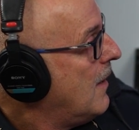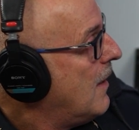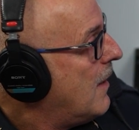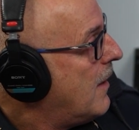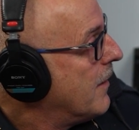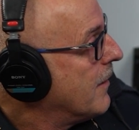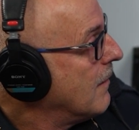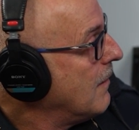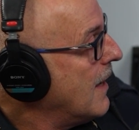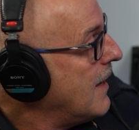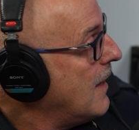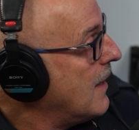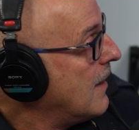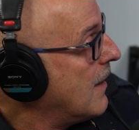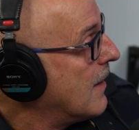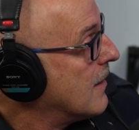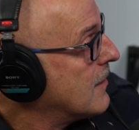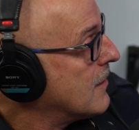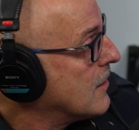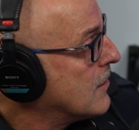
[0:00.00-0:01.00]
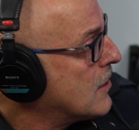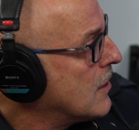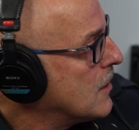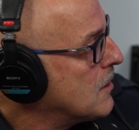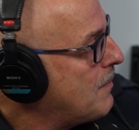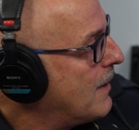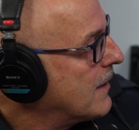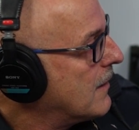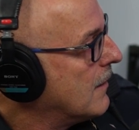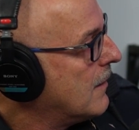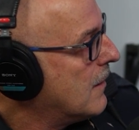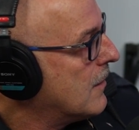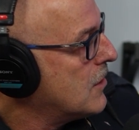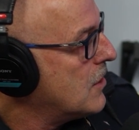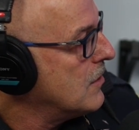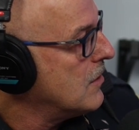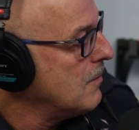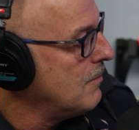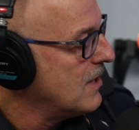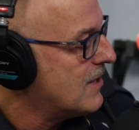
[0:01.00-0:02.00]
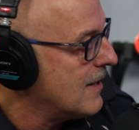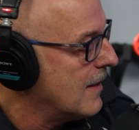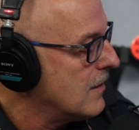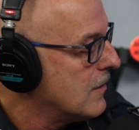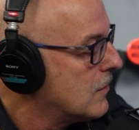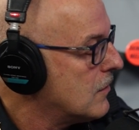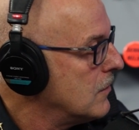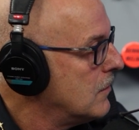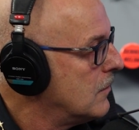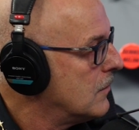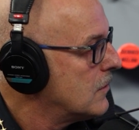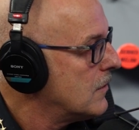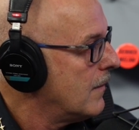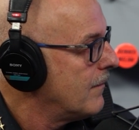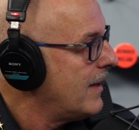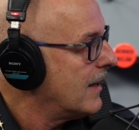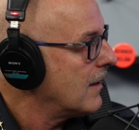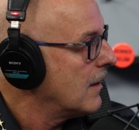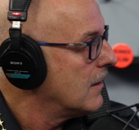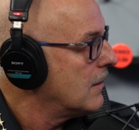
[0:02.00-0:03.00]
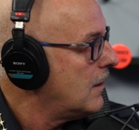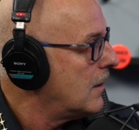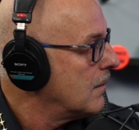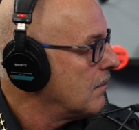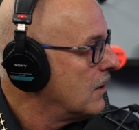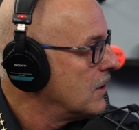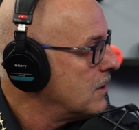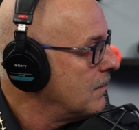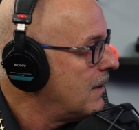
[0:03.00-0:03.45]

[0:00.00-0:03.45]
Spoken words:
The lady that's a suspect in there, she's going to be sentenced soon, so I'm not going to talk much